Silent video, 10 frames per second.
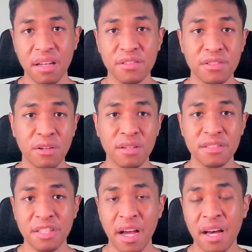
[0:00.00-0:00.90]
so the
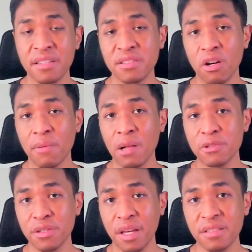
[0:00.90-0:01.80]
chance of
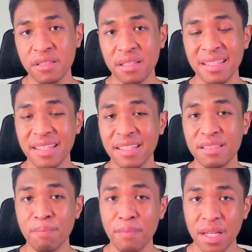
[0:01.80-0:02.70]
hallucination
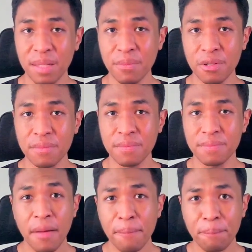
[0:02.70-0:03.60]
is minimum.
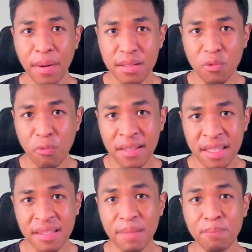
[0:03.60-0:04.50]
But the one
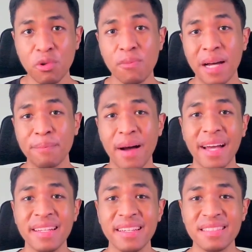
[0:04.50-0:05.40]
thing that blew my
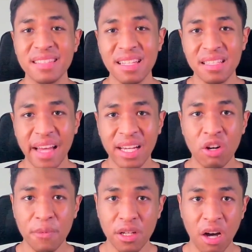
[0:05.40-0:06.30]
mind is the
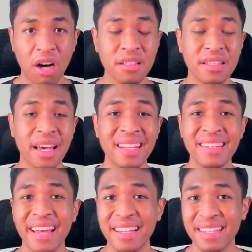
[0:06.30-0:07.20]
length of the
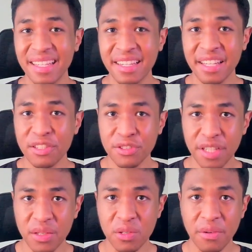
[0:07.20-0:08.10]
content that it can
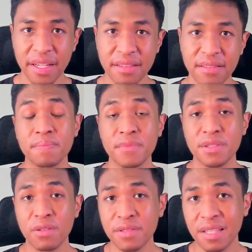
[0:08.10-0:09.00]
generate.
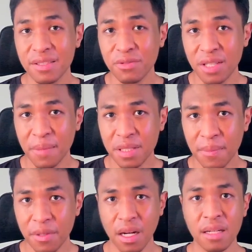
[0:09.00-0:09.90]
So just to give you
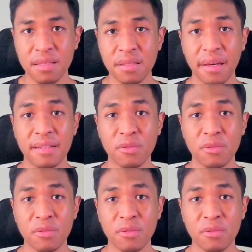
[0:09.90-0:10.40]
some context,